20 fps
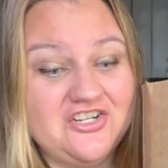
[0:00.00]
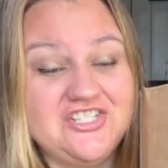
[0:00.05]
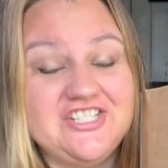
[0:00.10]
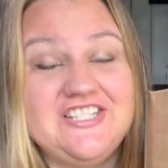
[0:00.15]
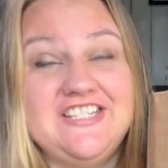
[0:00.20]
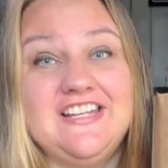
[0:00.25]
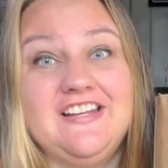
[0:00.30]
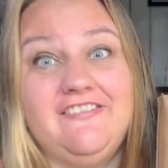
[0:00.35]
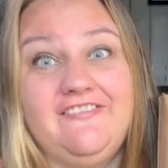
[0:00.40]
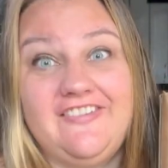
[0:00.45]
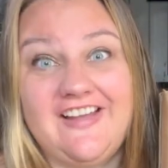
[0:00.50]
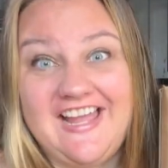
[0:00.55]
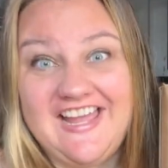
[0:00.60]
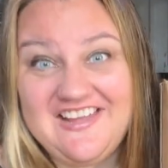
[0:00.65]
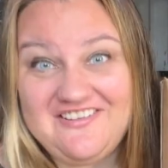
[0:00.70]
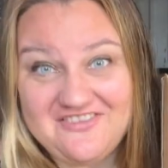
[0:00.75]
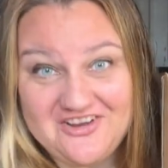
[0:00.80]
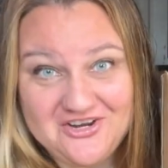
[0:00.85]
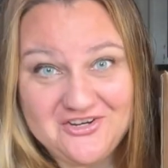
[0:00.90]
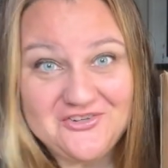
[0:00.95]
to
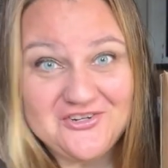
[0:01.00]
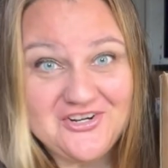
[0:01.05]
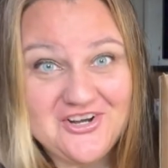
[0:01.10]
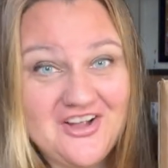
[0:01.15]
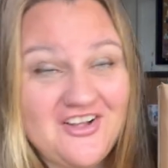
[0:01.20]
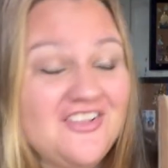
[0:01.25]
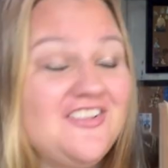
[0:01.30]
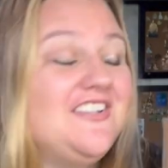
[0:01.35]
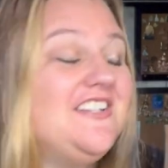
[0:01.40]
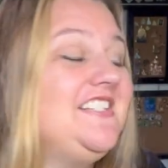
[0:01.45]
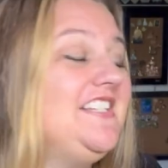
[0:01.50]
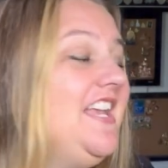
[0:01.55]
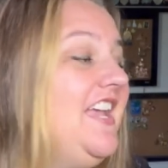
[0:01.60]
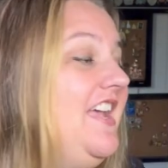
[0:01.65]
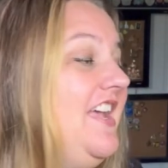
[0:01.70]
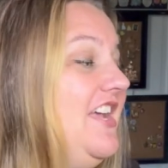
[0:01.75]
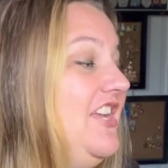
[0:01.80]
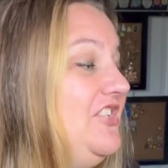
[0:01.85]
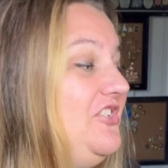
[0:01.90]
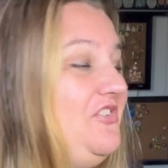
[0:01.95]
$500.
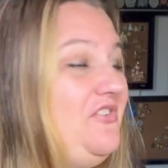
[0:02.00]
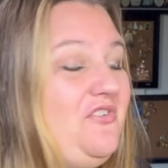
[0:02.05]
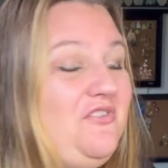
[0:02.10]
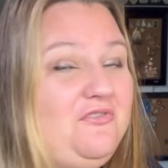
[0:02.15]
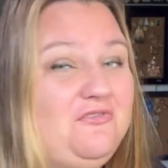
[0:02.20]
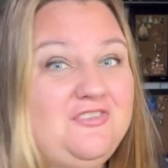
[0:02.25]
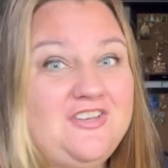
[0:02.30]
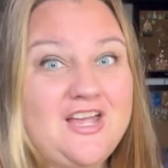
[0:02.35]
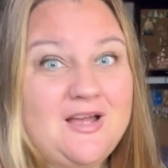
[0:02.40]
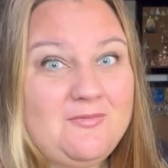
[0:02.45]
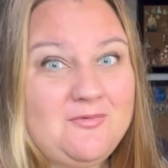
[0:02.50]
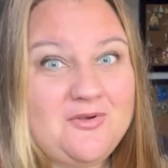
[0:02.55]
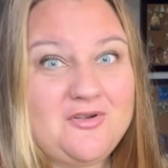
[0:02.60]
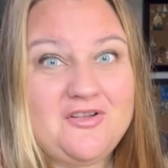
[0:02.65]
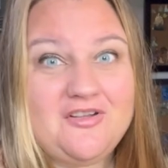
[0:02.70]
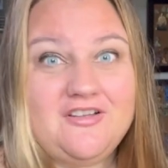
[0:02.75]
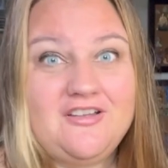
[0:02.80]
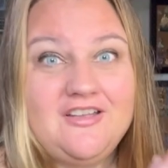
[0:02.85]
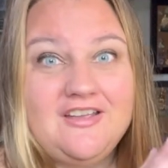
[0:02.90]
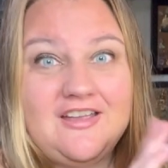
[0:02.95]
So you
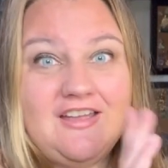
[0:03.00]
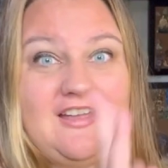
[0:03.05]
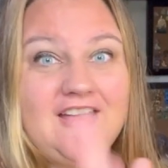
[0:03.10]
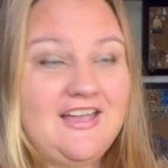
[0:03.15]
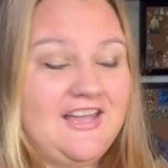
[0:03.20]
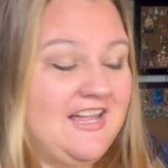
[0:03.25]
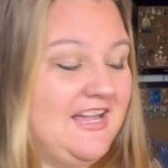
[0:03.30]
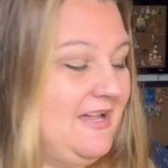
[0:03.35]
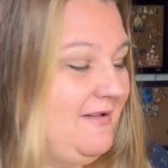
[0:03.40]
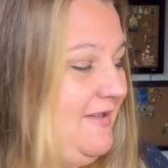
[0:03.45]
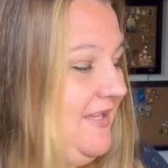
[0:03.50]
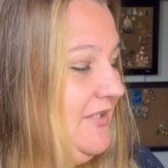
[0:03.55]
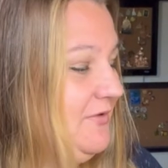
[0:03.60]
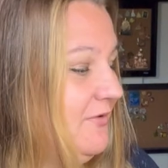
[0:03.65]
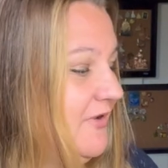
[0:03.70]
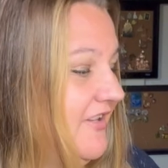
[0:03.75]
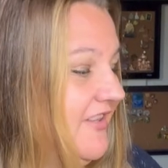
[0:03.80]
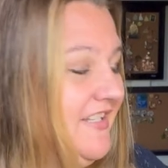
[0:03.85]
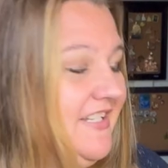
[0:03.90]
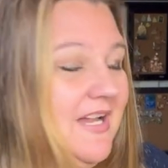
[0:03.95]
double, it's
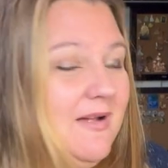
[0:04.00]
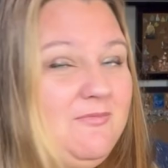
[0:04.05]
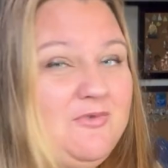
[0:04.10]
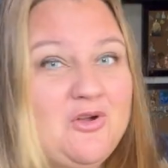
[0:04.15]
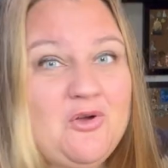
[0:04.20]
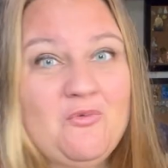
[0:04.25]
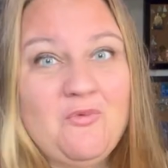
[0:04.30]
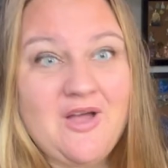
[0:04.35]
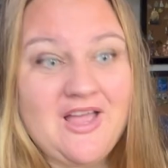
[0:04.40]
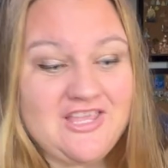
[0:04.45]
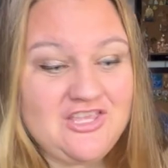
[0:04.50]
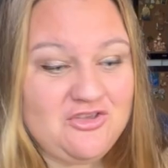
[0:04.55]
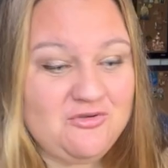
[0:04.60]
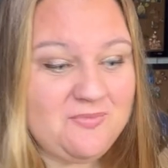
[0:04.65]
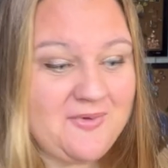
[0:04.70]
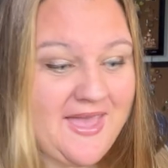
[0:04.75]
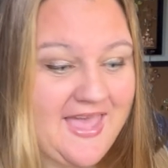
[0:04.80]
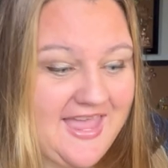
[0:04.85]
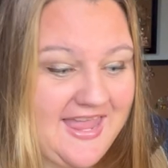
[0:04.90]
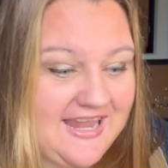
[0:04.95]
worth double what you
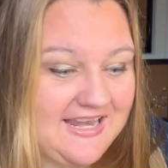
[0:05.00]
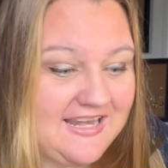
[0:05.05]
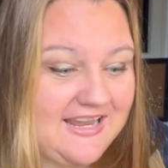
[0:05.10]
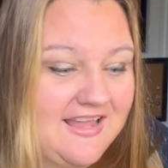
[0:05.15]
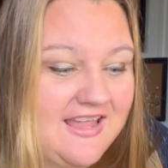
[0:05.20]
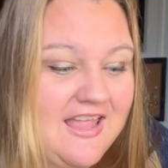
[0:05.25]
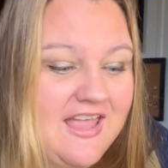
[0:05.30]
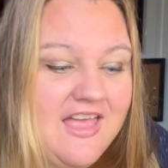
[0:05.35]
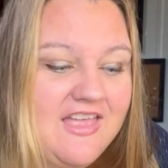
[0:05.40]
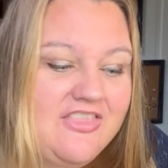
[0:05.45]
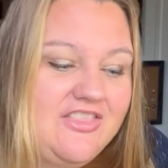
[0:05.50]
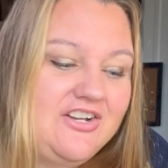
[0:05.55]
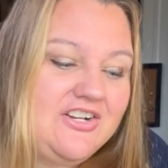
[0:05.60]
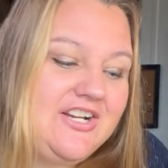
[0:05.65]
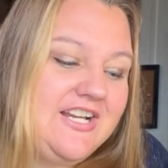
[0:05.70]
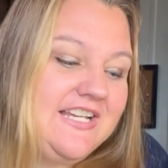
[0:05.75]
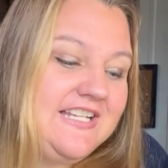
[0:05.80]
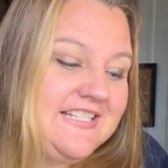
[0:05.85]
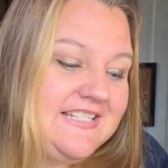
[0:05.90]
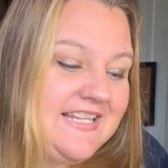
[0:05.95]
paid. There
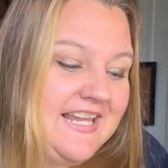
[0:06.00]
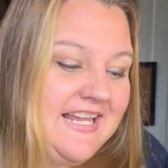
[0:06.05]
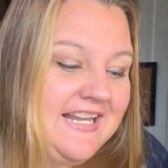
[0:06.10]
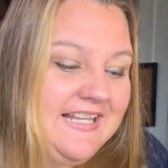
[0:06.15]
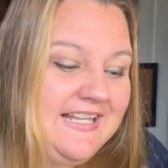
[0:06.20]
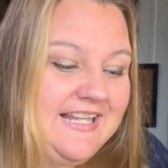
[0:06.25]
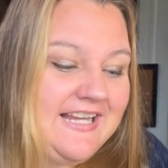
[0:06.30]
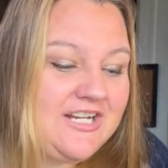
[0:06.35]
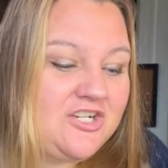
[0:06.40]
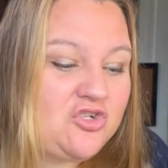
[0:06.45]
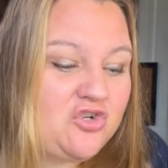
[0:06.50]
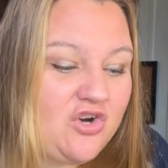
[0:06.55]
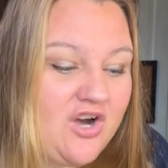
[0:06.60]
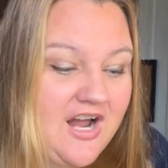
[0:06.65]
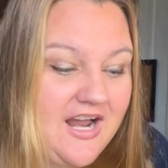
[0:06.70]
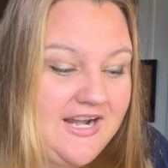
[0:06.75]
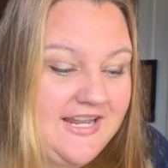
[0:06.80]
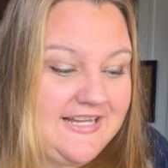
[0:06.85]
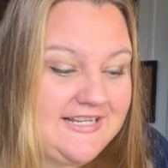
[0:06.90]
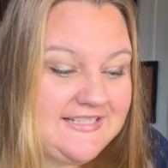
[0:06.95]
is an
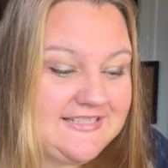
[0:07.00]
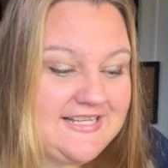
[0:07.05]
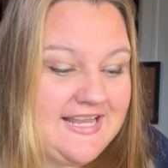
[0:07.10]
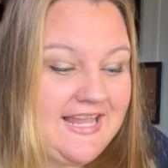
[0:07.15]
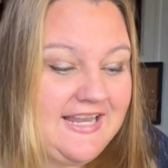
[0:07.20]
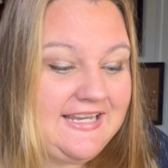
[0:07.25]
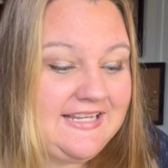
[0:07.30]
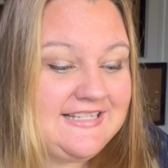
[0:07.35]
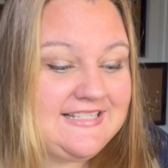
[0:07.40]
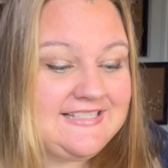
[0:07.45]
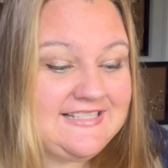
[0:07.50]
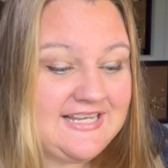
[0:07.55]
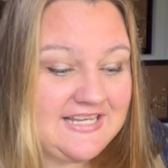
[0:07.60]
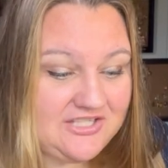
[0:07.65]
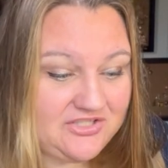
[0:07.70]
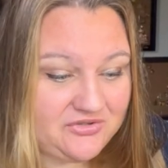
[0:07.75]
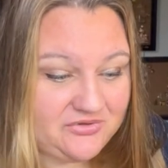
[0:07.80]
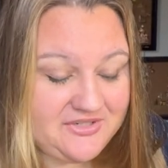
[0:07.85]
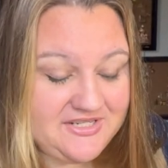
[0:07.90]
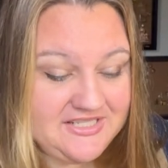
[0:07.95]
electronics and
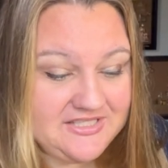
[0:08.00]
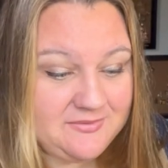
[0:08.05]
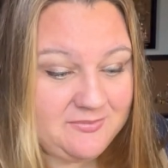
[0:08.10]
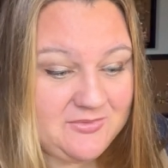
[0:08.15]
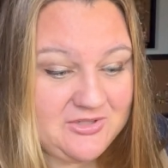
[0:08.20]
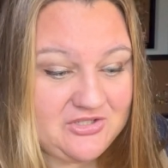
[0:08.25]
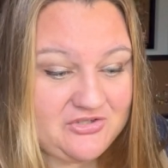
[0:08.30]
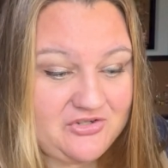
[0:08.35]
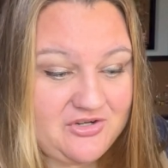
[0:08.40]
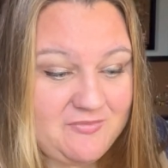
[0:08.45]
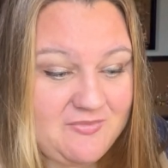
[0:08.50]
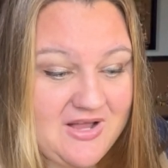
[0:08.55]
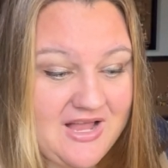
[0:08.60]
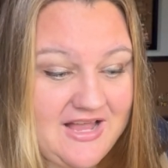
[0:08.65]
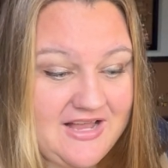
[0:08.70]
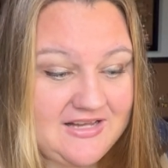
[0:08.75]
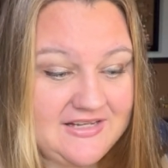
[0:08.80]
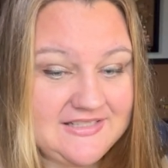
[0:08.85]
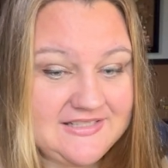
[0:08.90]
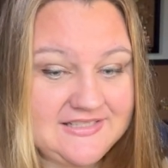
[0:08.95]
accessories mystery
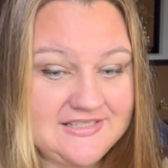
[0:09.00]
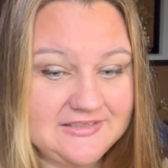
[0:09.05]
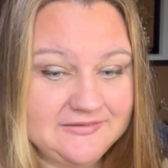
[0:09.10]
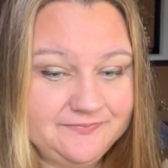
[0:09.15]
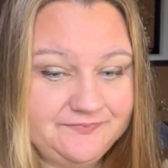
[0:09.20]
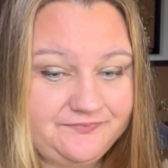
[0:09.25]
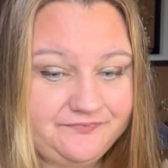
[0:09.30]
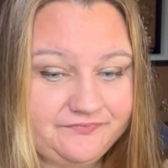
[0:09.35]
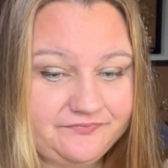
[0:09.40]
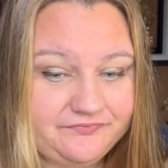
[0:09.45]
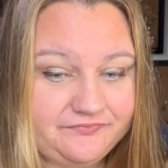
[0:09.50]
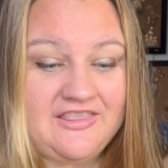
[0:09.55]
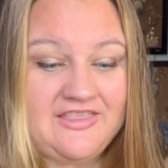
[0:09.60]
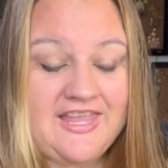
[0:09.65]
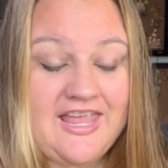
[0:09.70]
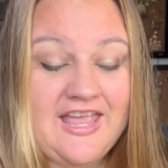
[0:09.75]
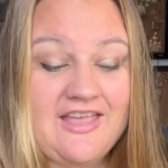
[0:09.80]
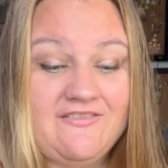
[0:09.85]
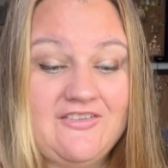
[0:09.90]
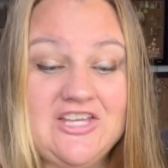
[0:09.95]
box. They
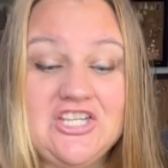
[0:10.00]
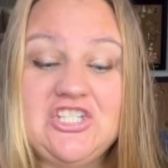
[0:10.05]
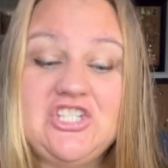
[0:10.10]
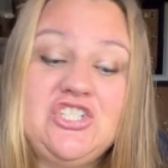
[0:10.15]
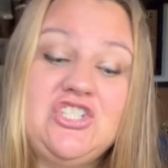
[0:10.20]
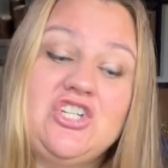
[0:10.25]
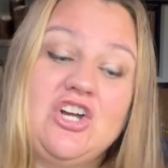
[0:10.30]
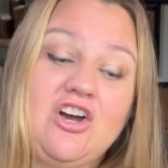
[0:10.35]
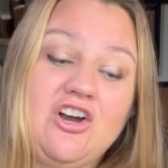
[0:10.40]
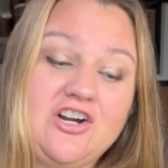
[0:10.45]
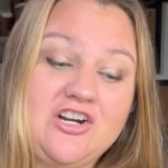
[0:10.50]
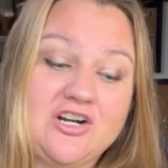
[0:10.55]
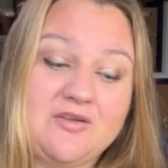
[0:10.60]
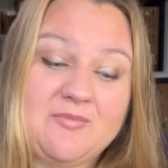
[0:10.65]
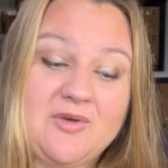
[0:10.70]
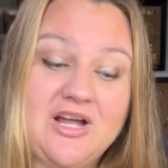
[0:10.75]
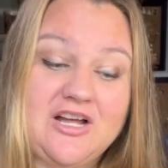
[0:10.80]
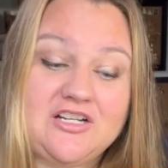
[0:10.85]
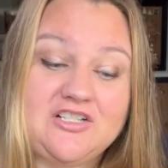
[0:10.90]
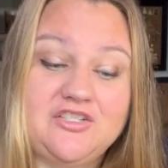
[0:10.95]
have a starter
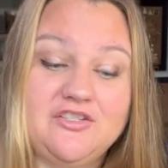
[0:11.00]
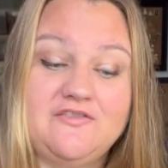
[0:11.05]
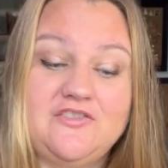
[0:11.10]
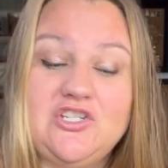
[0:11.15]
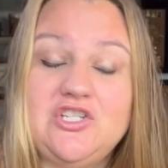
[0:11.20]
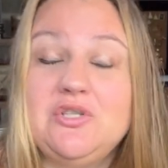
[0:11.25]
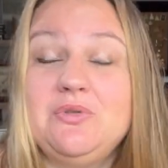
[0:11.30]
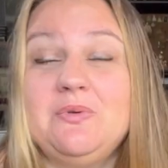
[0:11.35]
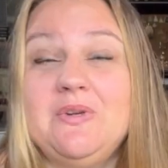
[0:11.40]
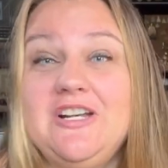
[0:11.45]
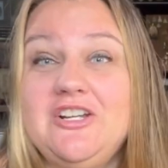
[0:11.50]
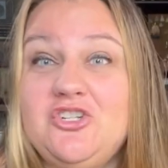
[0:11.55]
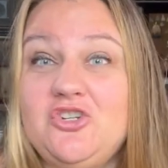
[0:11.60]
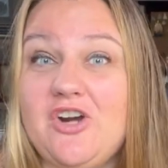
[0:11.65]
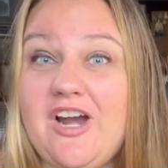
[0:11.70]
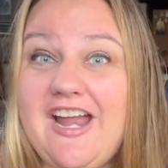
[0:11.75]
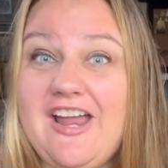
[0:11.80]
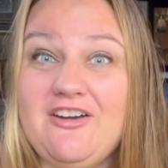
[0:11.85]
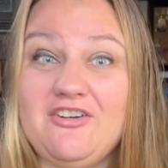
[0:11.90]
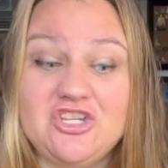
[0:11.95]
box if you just want to
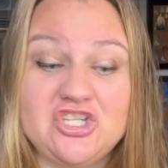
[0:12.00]
try out a